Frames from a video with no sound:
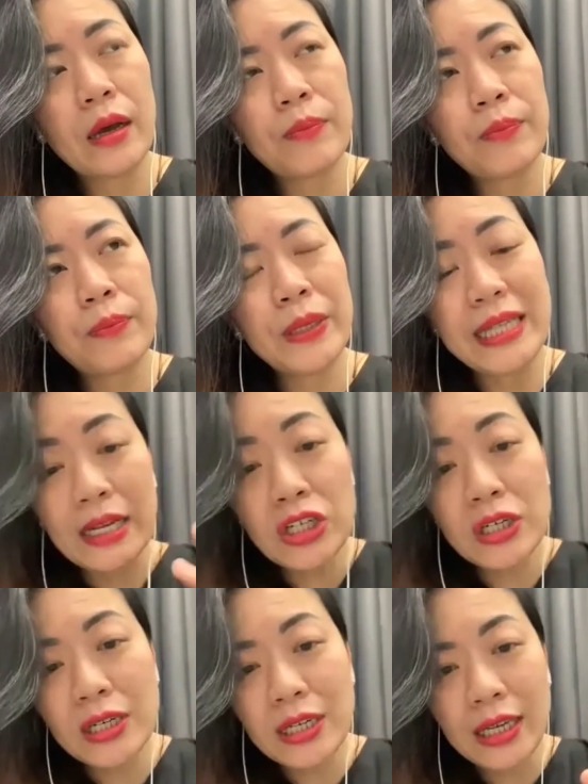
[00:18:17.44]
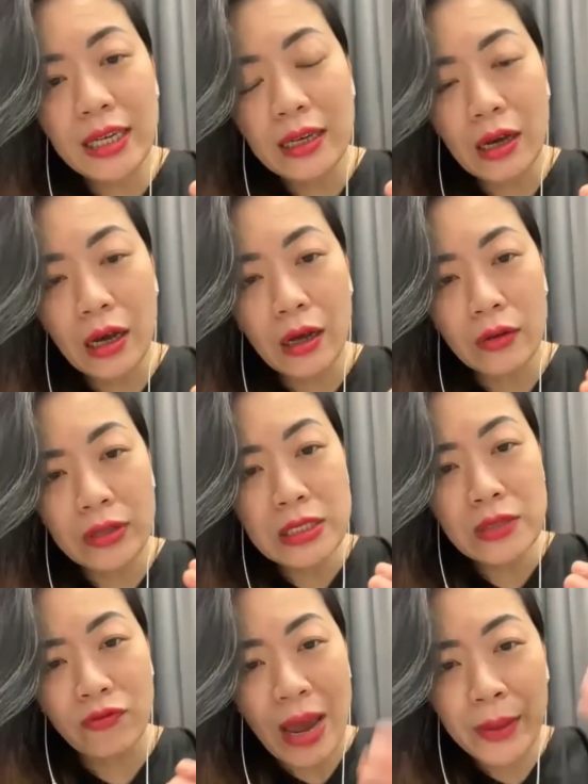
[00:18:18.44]
potentially these
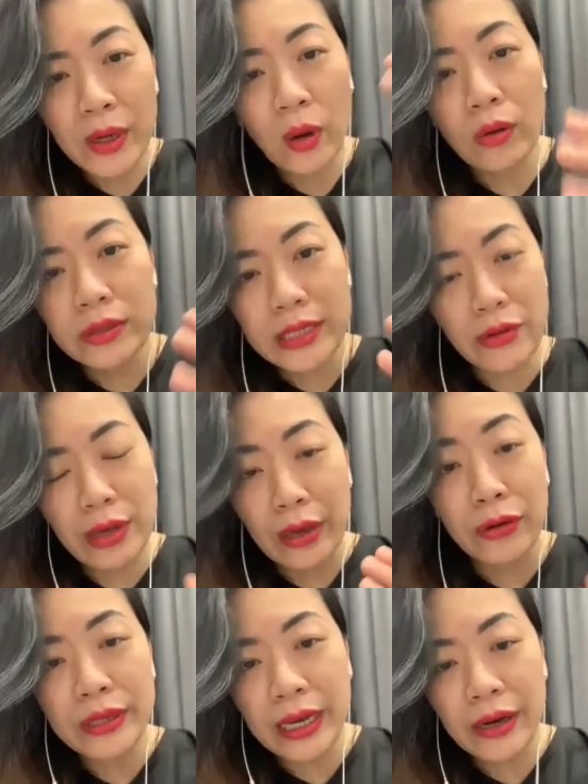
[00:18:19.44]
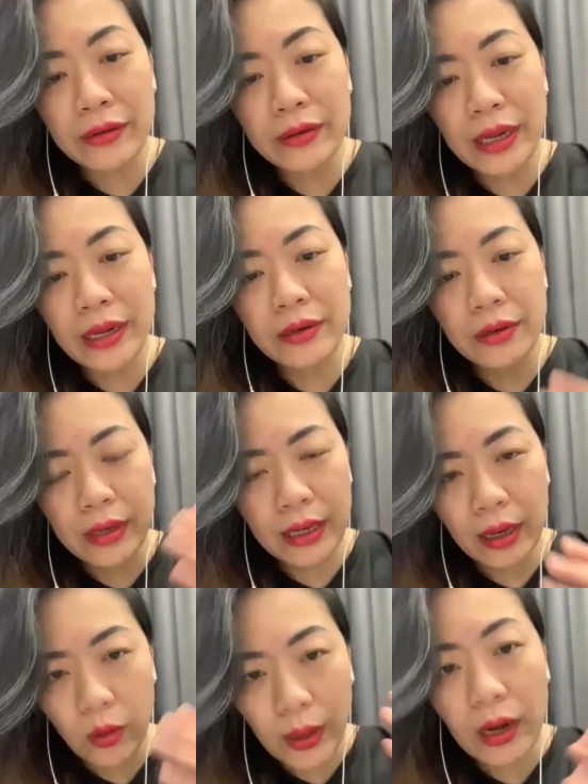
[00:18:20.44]
rabbit holes that you can go down, and you can get
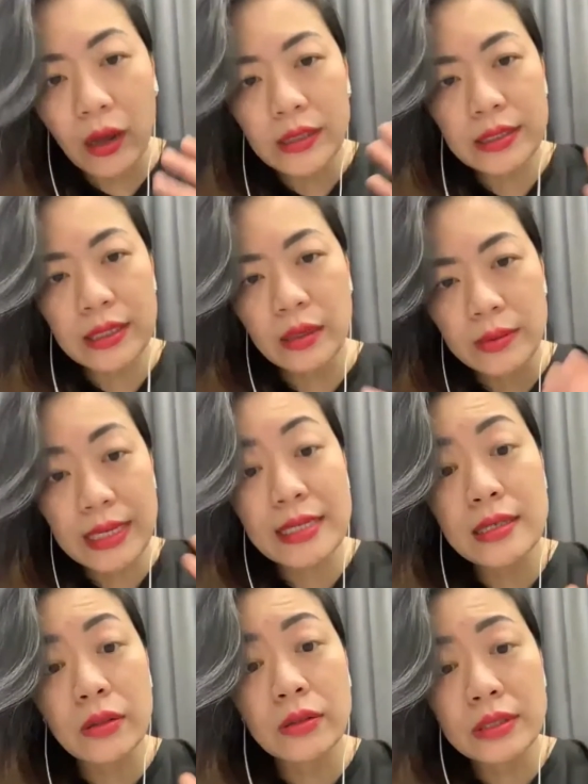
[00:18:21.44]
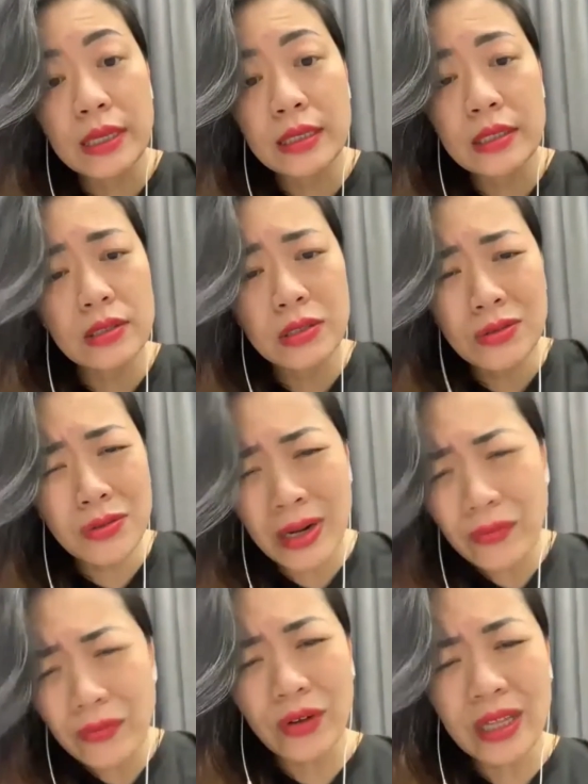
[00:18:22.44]
quite lost and obsessed in those things, because you
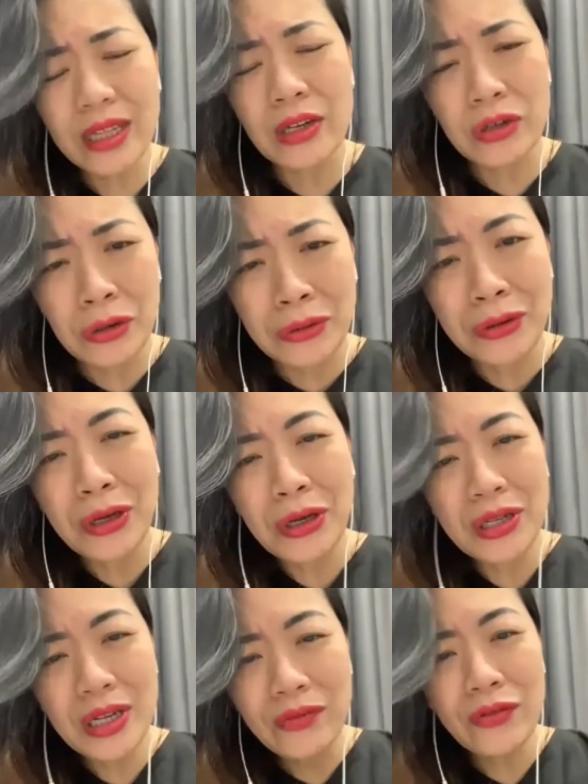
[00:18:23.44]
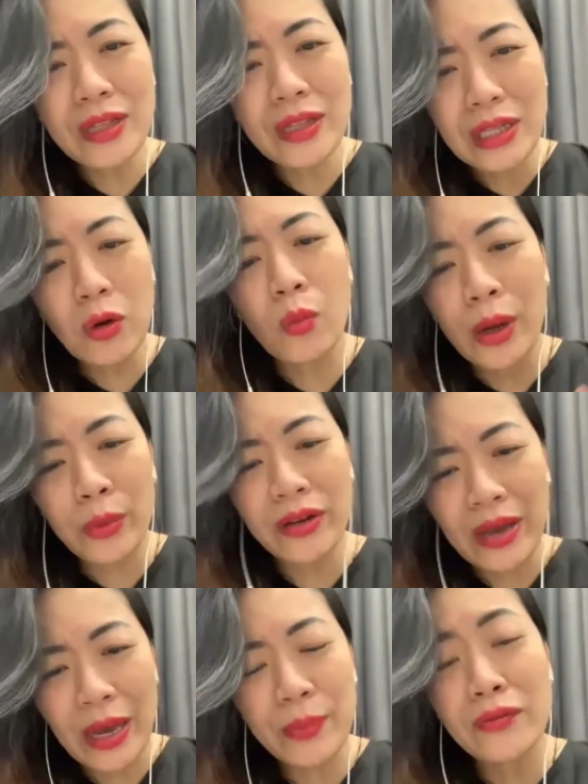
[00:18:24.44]
never really know. You never really know what would have
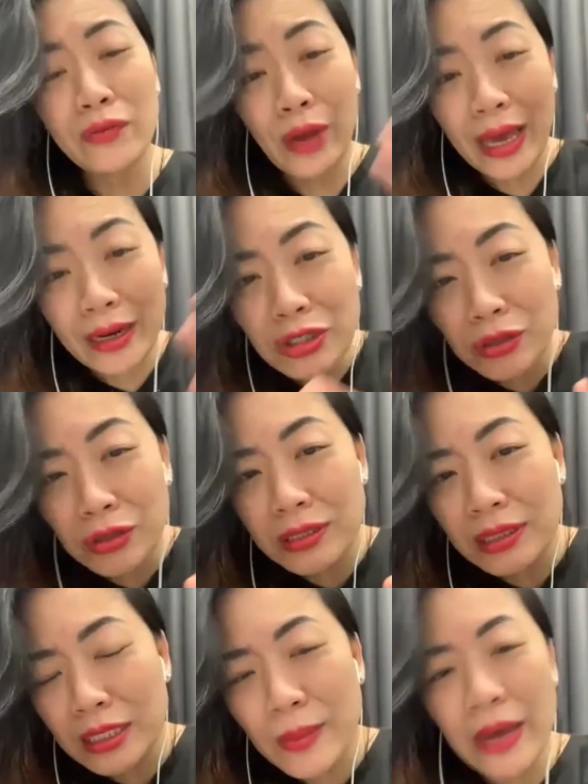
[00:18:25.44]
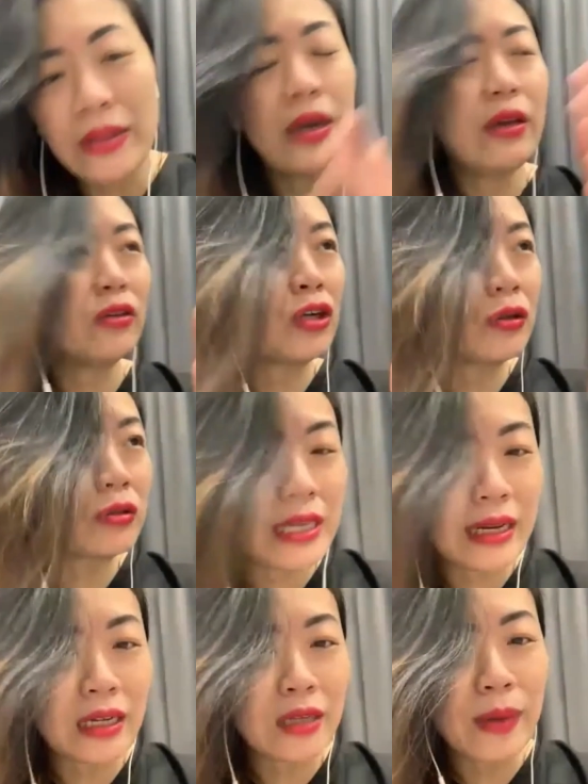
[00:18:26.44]
happened if you hadn't chosen this path, you chosen that
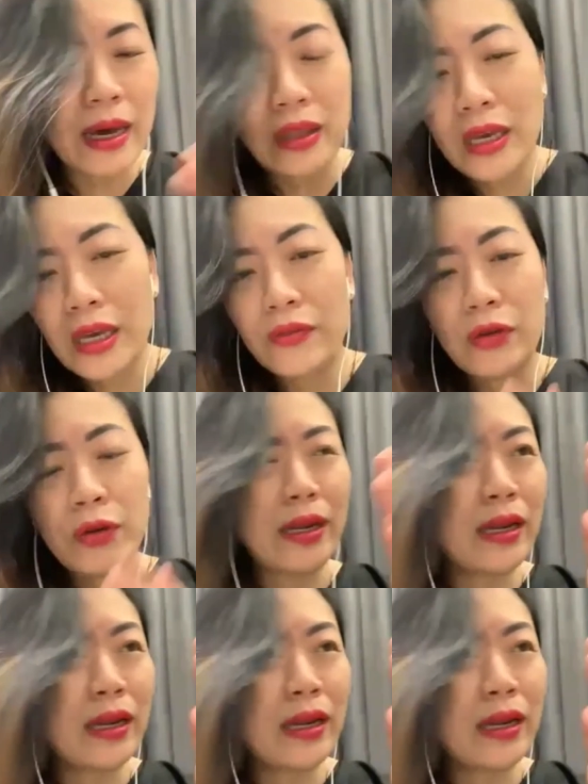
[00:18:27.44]
other path, if you had,